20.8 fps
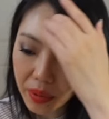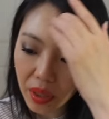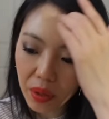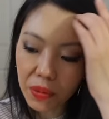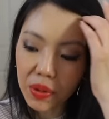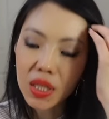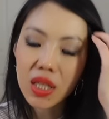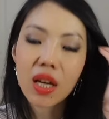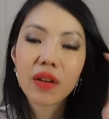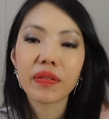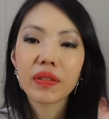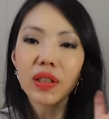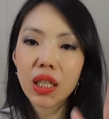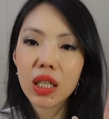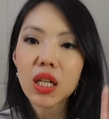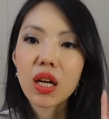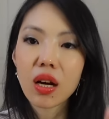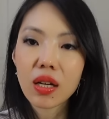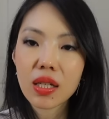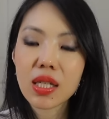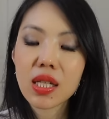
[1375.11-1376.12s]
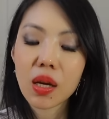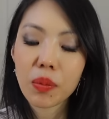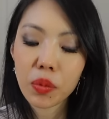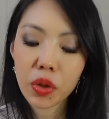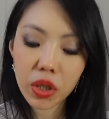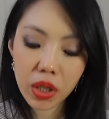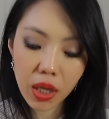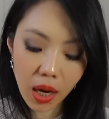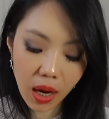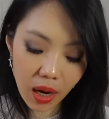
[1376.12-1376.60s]
it was definitely not
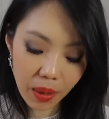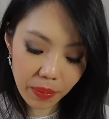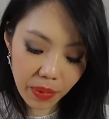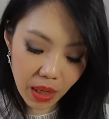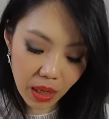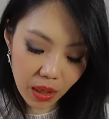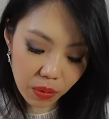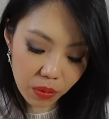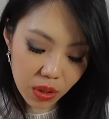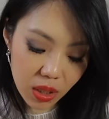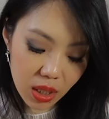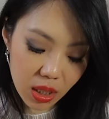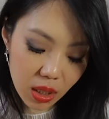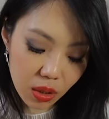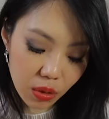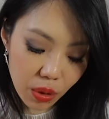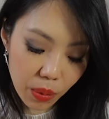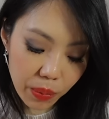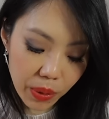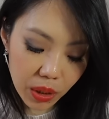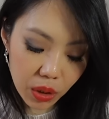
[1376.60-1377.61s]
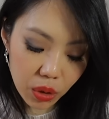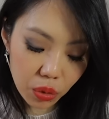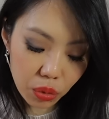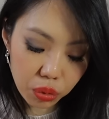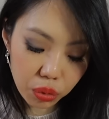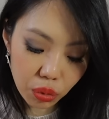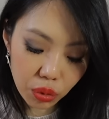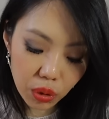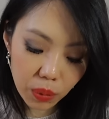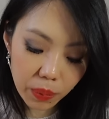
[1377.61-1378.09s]
summertime yet. It was still a bit
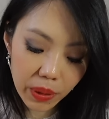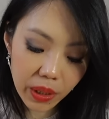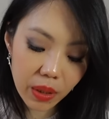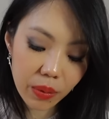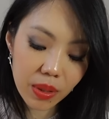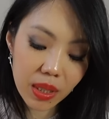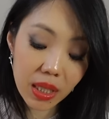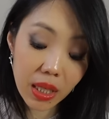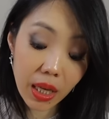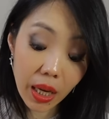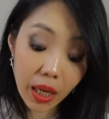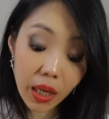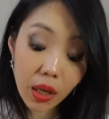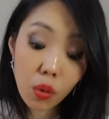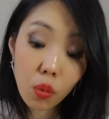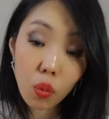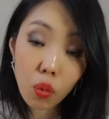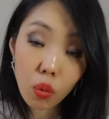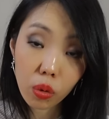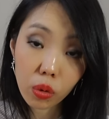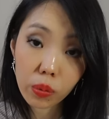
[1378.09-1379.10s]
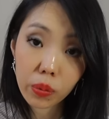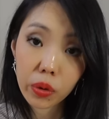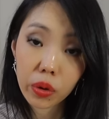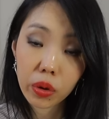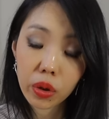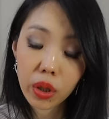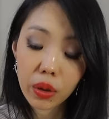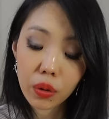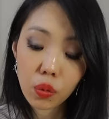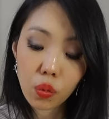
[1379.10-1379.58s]
cool, but it was getting
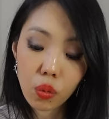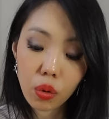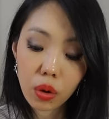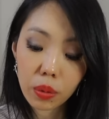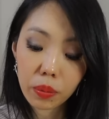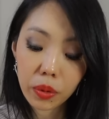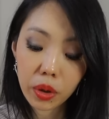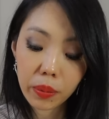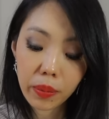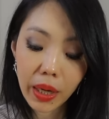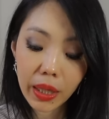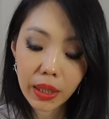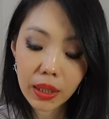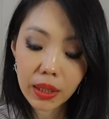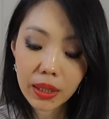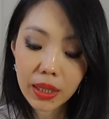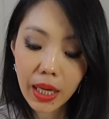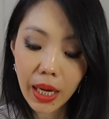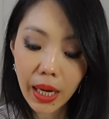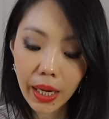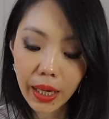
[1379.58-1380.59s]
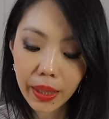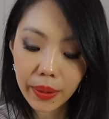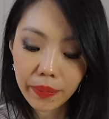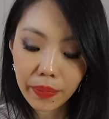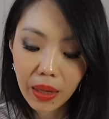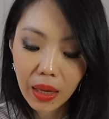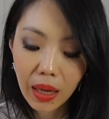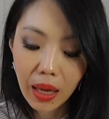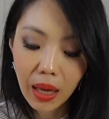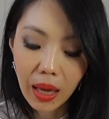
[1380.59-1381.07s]
warmer and warmer by the day.
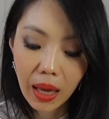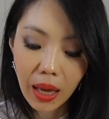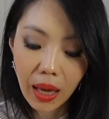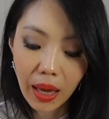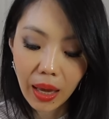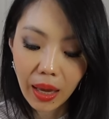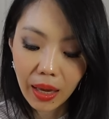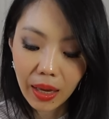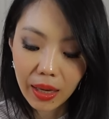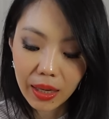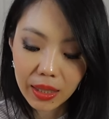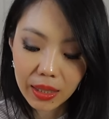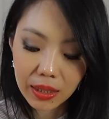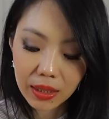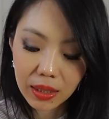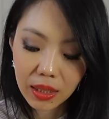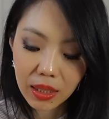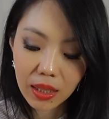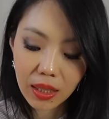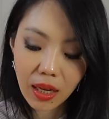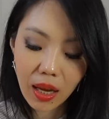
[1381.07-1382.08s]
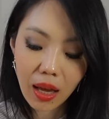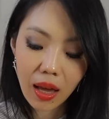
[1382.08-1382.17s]
And